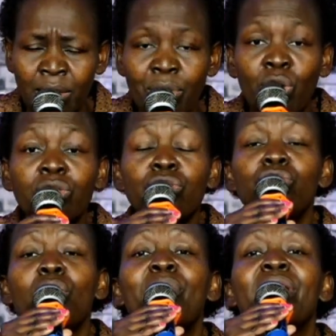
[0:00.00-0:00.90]
because
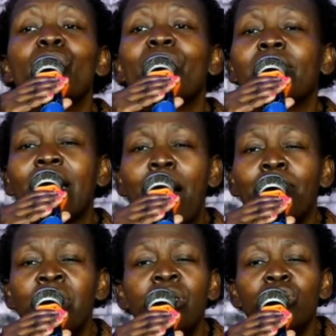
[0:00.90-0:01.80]
nobody will
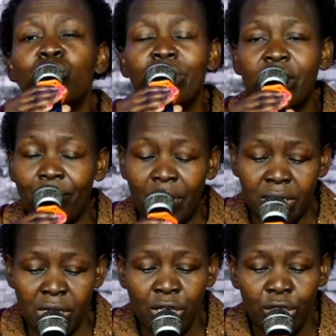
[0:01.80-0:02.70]
come to give
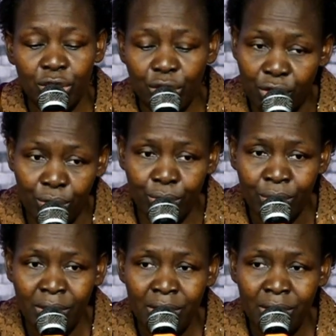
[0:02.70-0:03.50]
it to you.